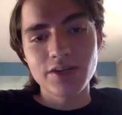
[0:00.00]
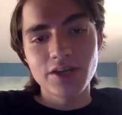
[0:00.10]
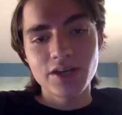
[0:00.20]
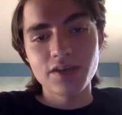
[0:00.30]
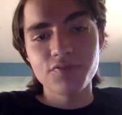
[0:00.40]

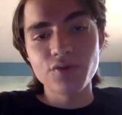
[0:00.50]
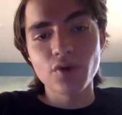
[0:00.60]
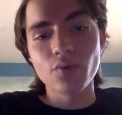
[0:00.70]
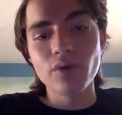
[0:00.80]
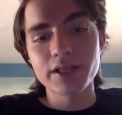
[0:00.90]
if you're
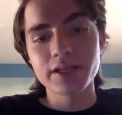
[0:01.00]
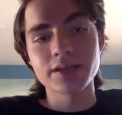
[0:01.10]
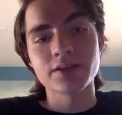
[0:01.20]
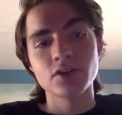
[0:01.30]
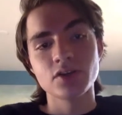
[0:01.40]

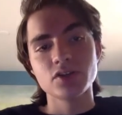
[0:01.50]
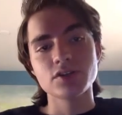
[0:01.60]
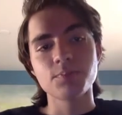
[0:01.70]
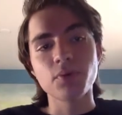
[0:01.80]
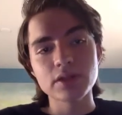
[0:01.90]
willing to
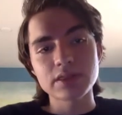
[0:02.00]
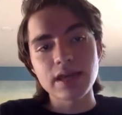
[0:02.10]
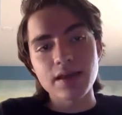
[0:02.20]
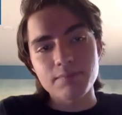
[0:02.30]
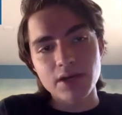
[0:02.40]
put
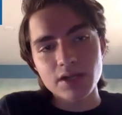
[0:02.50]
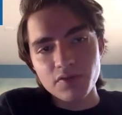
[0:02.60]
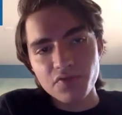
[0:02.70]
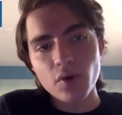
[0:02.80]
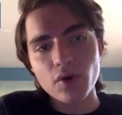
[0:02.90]
that money
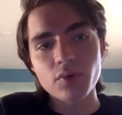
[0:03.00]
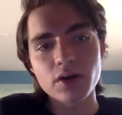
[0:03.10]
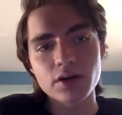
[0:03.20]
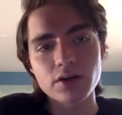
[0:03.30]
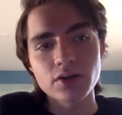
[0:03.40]

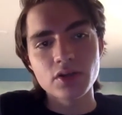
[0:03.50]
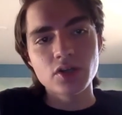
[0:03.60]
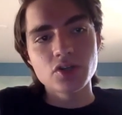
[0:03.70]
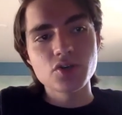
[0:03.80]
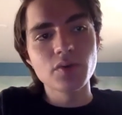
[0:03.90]
forward
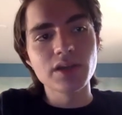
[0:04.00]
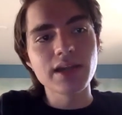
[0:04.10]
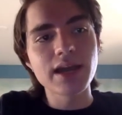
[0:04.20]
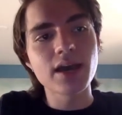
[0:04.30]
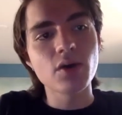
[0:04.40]
to
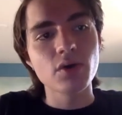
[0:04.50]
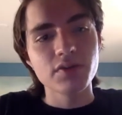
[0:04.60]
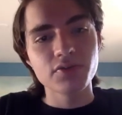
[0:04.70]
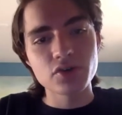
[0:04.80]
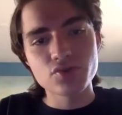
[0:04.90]
allow
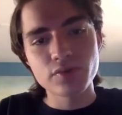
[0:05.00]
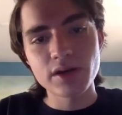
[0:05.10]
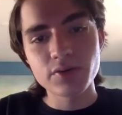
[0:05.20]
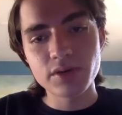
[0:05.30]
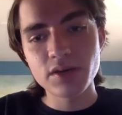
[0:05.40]
for a
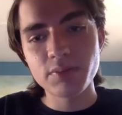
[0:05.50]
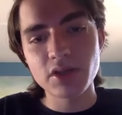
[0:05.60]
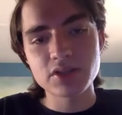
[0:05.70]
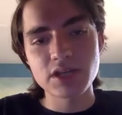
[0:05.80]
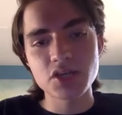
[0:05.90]
drug
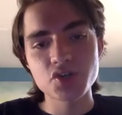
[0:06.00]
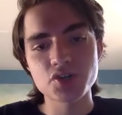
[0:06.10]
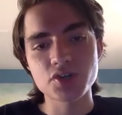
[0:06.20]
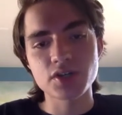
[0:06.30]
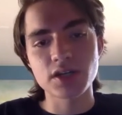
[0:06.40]

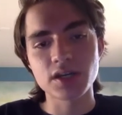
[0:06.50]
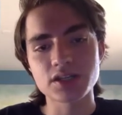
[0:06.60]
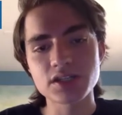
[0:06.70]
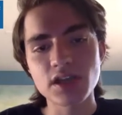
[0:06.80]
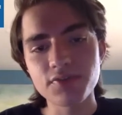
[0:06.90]
rehabilitation clinic, a
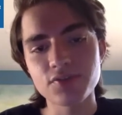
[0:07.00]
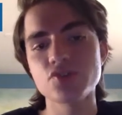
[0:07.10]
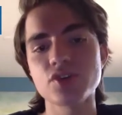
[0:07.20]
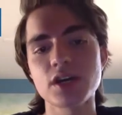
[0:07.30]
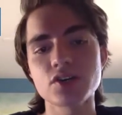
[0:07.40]
safe
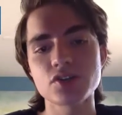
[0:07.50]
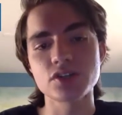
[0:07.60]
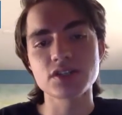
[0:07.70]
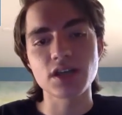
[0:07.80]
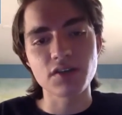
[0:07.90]
injection
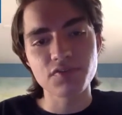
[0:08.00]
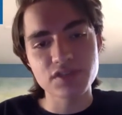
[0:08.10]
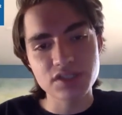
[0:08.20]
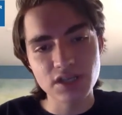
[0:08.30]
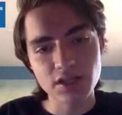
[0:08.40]
site, a
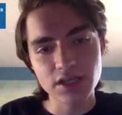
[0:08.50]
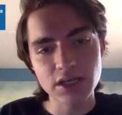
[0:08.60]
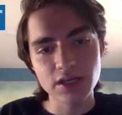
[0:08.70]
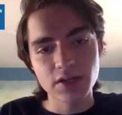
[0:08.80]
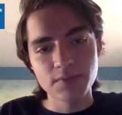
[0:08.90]

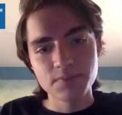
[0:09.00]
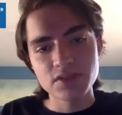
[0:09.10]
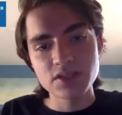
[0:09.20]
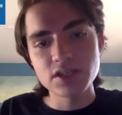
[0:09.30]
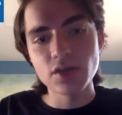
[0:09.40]
facility
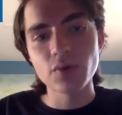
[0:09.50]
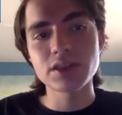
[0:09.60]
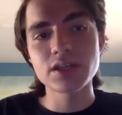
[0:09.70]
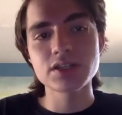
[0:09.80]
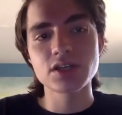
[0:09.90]
to deal
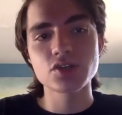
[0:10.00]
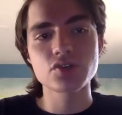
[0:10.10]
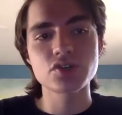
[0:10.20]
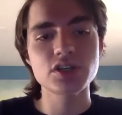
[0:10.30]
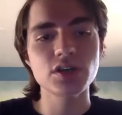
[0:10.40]
with these
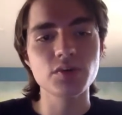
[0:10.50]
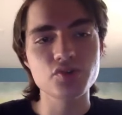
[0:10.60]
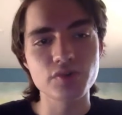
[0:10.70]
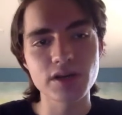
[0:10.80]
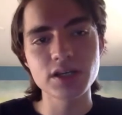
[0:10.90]
issues, to deal with
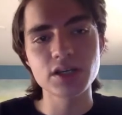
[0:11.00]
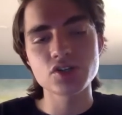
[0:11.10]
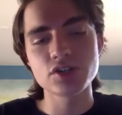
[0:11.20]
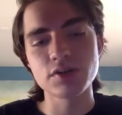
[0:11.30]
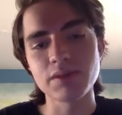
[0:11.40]
drug
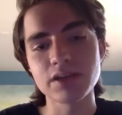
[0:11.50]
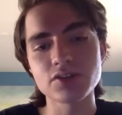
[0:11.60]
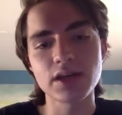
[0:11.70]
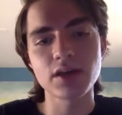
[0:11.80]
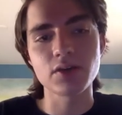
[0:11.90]
addiction and
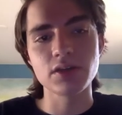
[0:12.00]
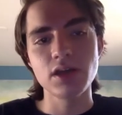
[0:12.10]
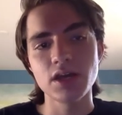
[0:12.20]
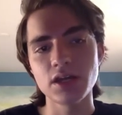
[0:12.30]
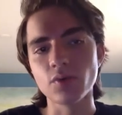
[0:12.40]
mental health
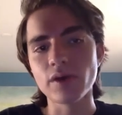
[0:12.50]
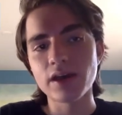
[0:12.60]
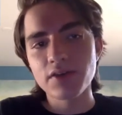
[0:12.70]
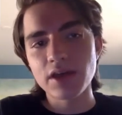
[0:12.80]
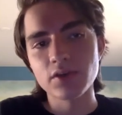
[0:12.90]
in a way
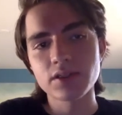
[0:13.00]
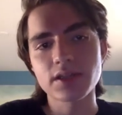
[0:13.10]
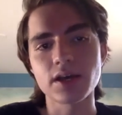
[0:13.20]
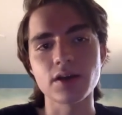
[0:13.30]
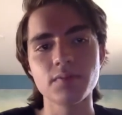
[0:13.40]
of
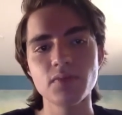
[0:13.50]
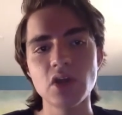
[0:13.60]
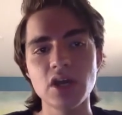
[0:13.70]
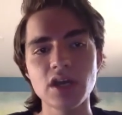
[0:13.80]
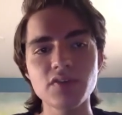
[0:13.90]
healthcare.
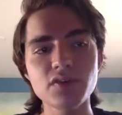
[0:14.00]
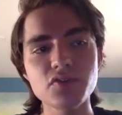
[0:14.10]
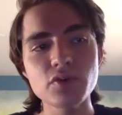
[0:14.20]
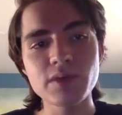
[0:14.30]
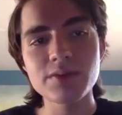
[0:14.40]
Even if
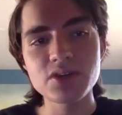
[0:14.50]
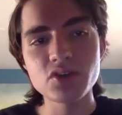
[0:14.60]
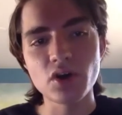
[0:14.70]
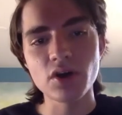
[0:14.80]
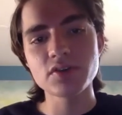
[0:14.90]
you may be
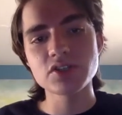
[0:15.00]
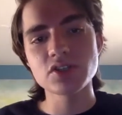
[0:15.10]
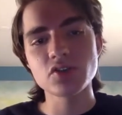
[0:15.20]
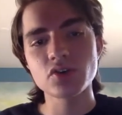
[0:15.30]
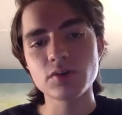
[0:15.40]
nervous
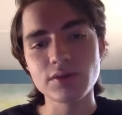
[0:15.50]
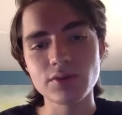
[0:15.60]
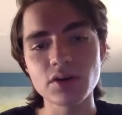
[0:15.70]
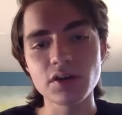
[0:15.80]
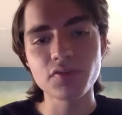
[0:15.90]
in your
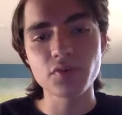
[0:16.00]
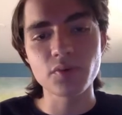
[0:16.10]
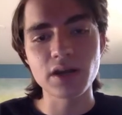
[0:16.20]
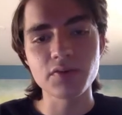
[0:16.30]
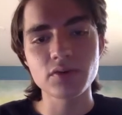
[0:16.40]
community for
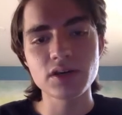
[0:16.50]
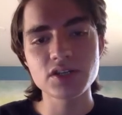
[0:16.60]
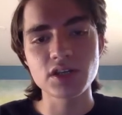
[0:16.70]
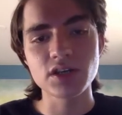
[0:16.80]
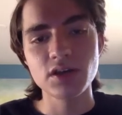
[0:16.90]
whatever
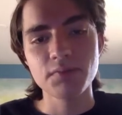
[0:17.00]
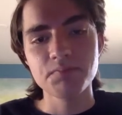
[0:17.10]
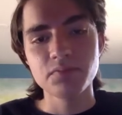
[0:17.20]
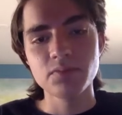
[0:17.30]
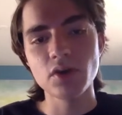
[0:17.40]
reason,
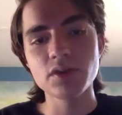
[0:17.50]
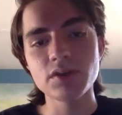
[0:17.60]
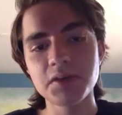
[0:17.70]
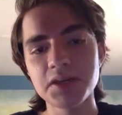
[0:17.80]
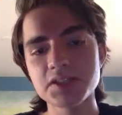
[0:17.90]
know that
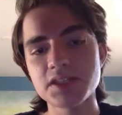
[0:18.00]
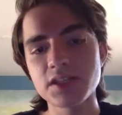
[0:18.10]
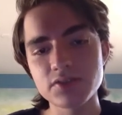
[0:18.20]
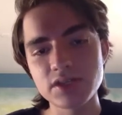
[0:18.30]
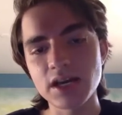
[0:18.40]
it means that
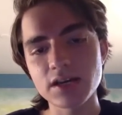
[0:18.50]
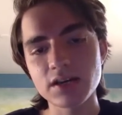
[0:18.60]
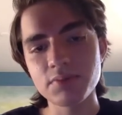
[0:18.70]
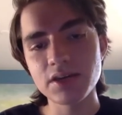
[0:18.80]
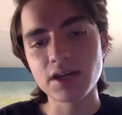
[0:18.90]
there's not going
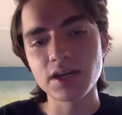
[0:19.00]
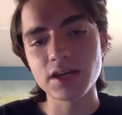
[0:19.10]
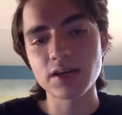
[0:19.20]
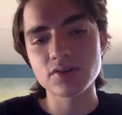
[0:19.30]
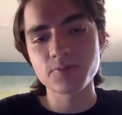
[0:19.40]
to be an
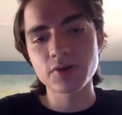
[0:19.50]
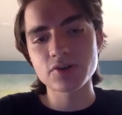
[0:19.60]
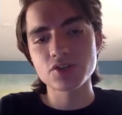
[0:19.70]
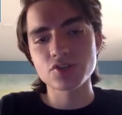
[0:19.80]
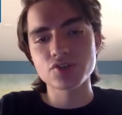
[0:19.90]
unhoused
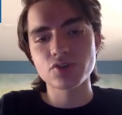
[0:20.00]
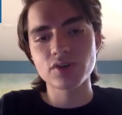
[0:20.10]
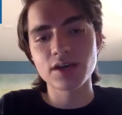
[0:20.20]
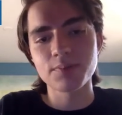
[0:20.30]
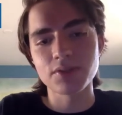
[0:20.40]
person
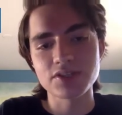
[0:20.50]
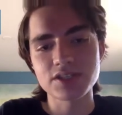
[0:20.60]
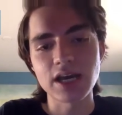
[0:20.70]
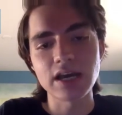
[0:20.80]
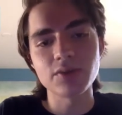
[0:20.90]
shooting up on the
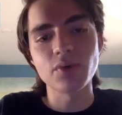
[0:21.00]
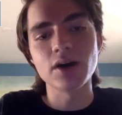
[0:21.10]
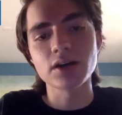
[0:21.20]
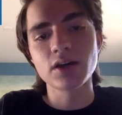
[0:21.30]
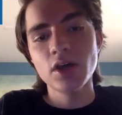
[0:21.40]

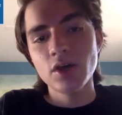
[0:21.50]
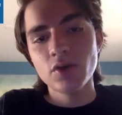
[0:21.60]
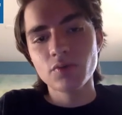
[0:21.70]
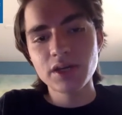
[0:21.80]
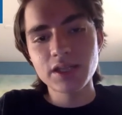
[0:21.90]
sidewalk.
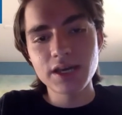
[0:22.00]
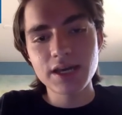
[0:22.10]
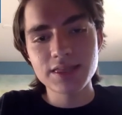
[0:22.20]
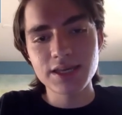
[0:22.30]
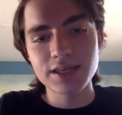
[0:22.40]
Really, I
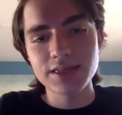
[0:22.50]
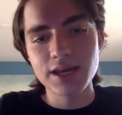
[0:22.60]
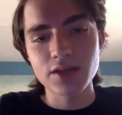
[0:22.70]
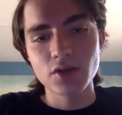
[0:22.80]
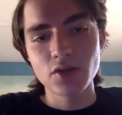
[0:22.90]
think that